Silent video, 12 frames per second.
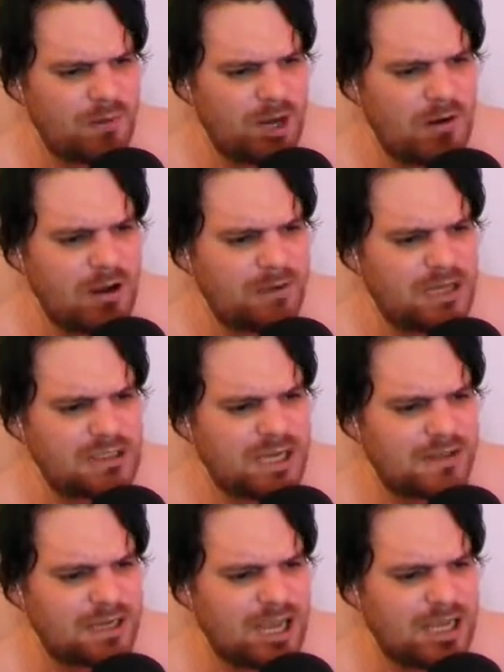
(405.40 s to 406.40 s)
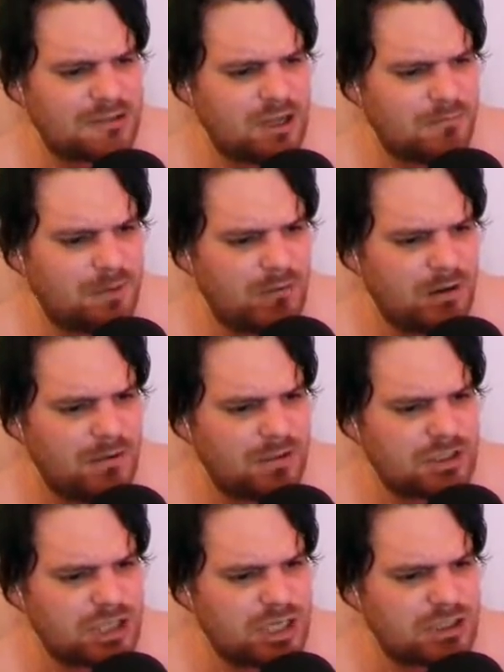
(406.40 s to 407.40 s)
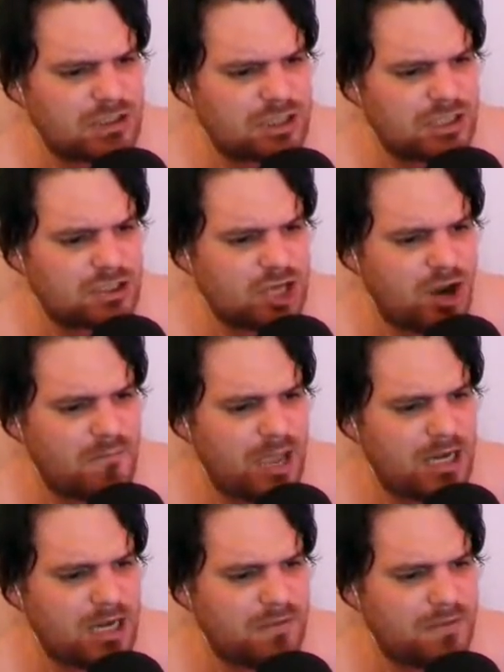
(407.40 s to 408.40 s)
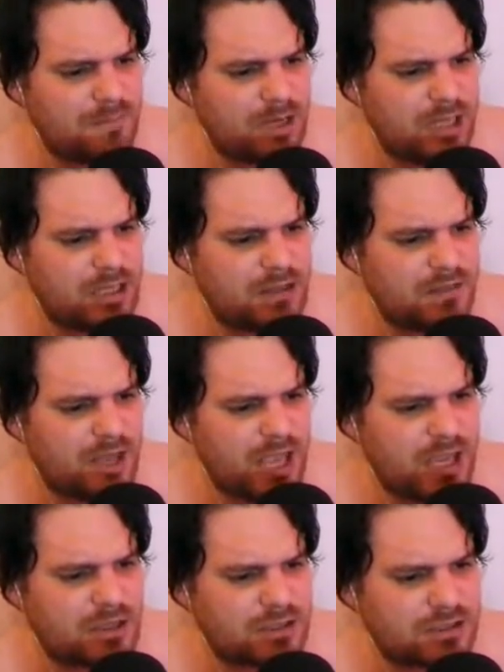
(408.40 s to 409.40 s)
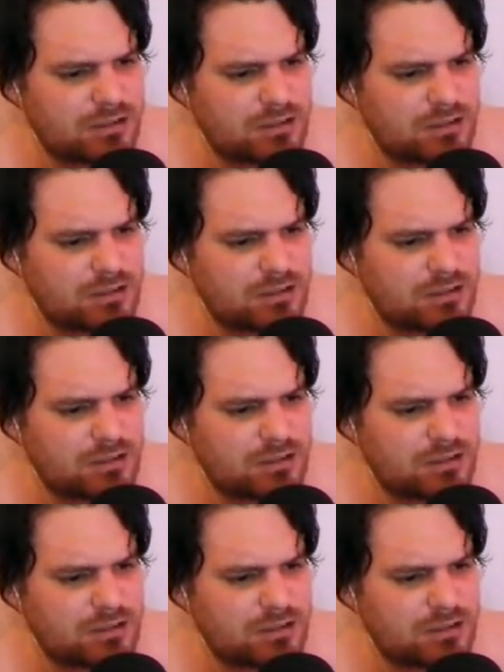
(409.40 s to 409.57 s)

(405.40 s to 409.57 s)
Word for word: blow up. Please say the cars don't blow up. Jesus, there's so many of the bloody things.